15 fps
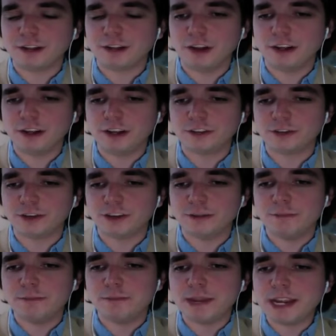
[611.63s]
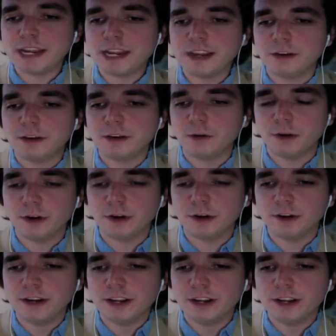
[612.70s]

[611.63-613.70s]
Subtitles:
long it's going to be, or